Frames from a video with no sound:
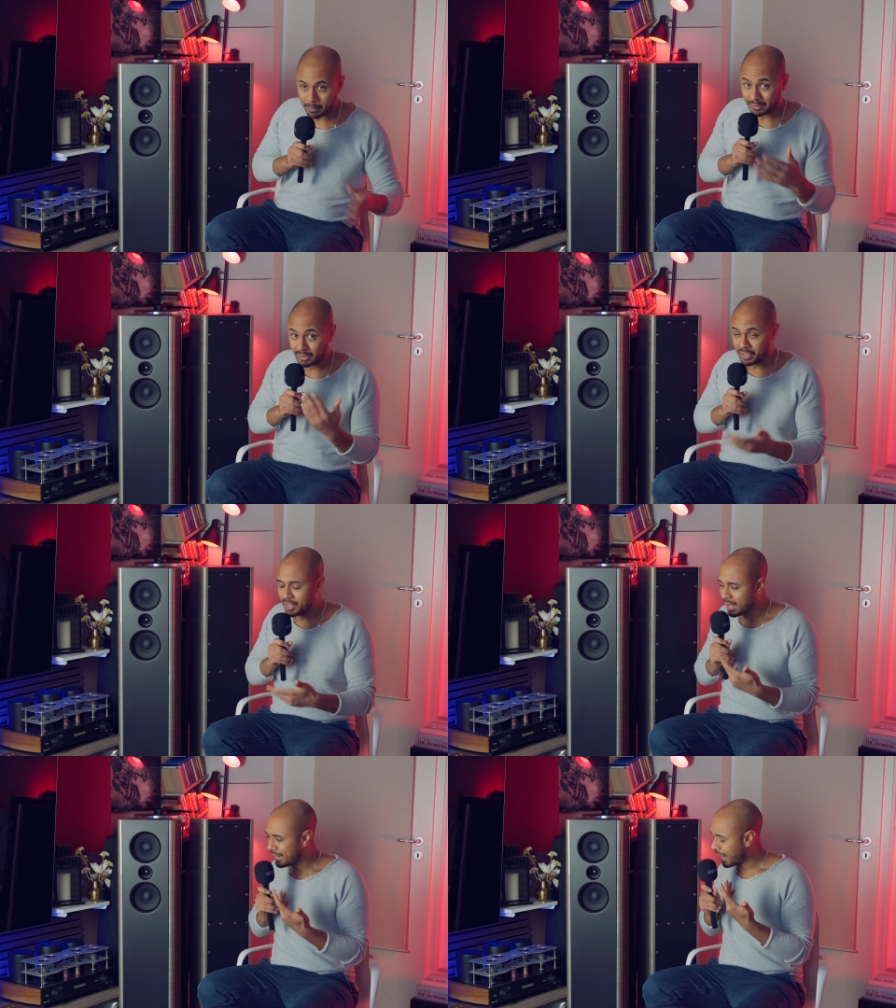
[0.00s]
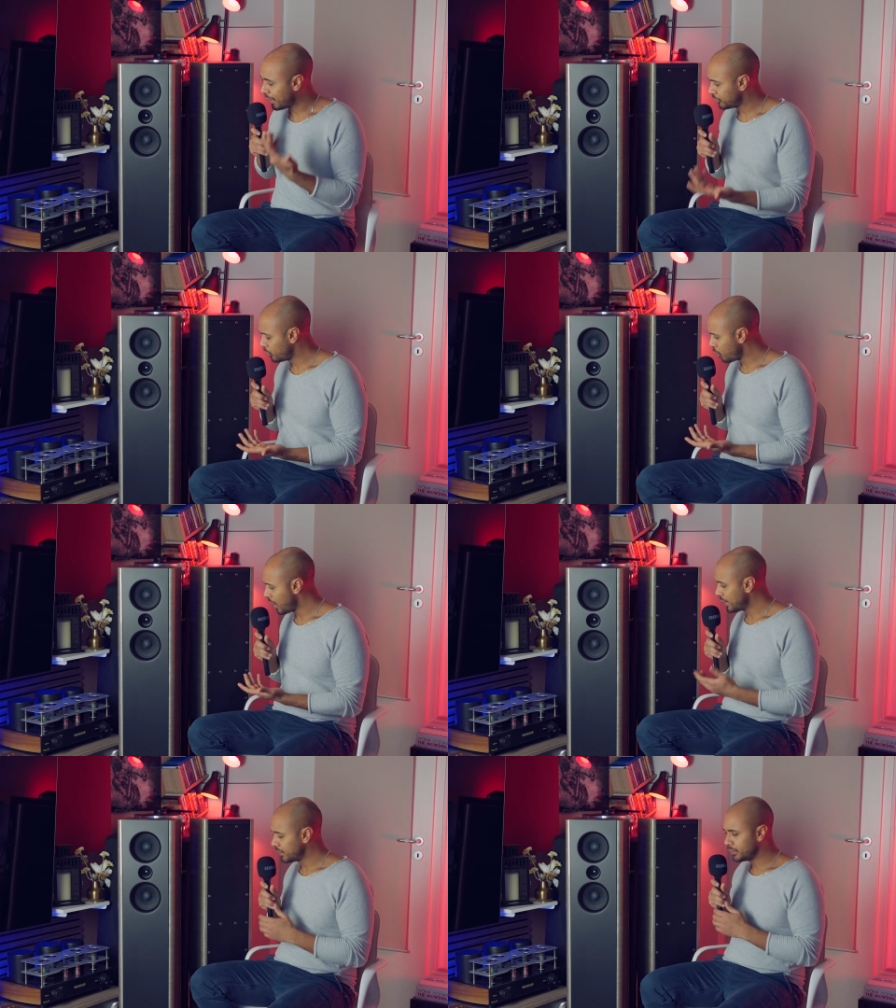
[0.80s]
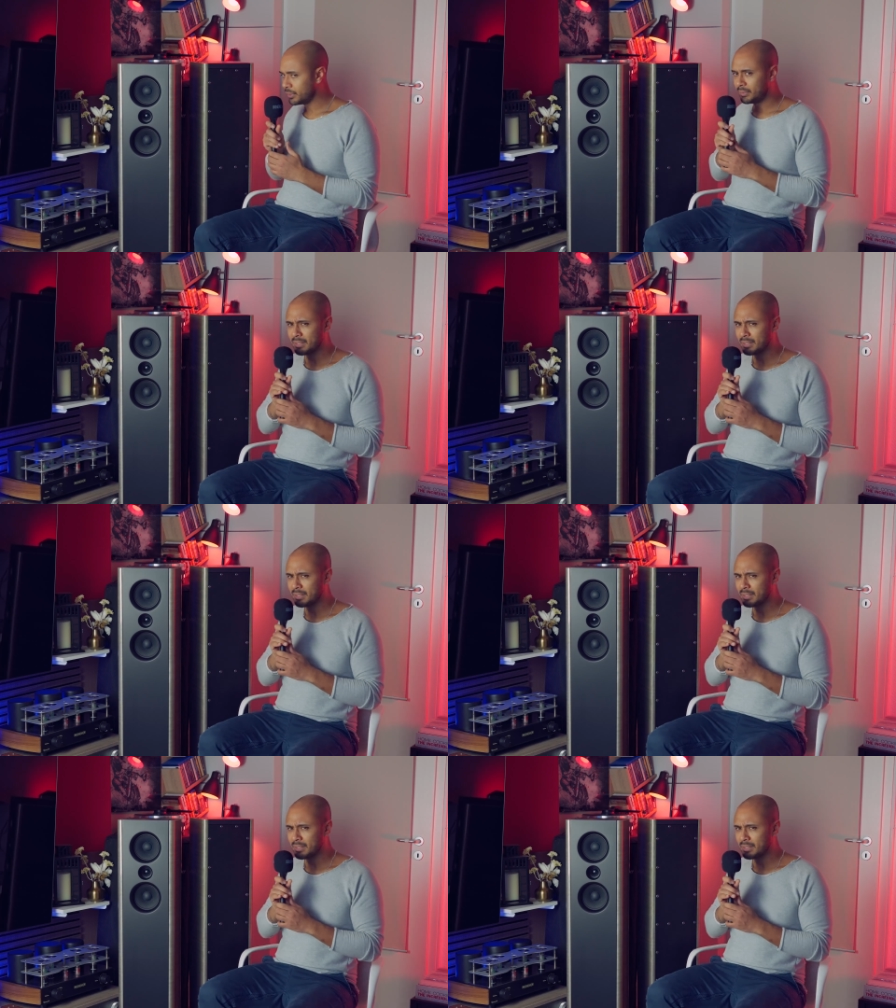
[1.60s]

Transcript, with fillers: but clean and articulated.